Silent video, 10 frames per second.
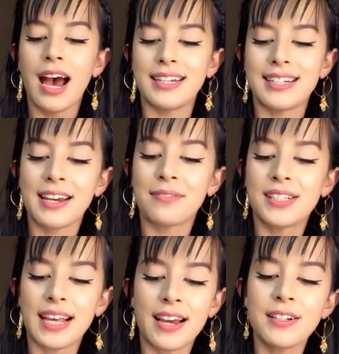a day of
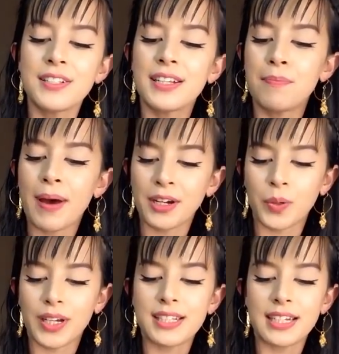seance and
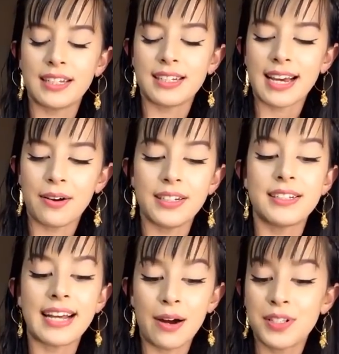banquets in the Daoist
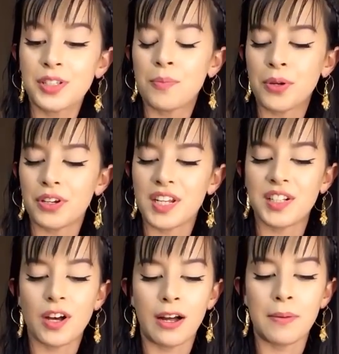in Taoist
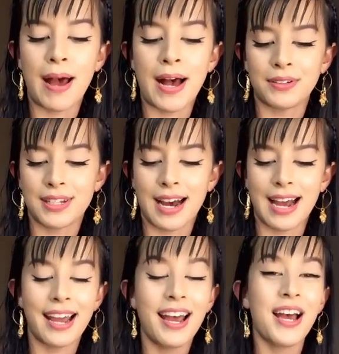communities on Mount Tai.